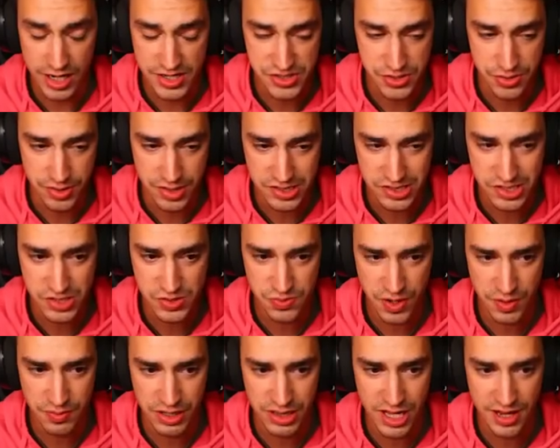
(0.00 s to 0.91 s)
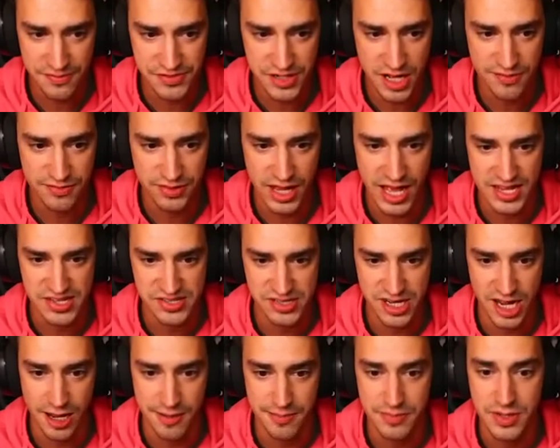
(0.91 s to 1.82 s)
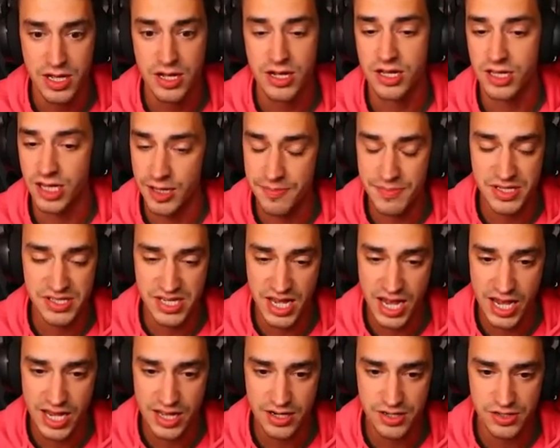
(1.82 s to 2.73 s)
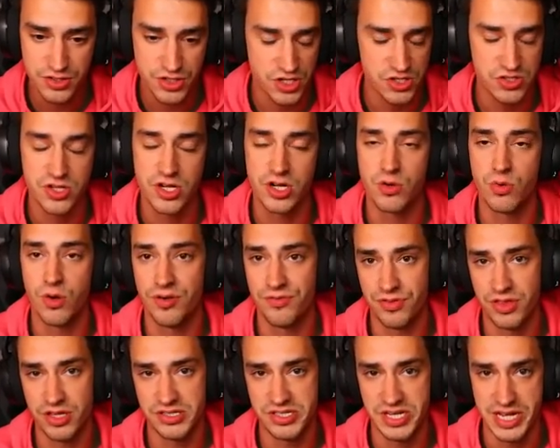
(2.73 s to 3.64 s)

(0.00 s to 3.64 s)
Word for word: right, so this is where we left off last time. Clementine just took one for the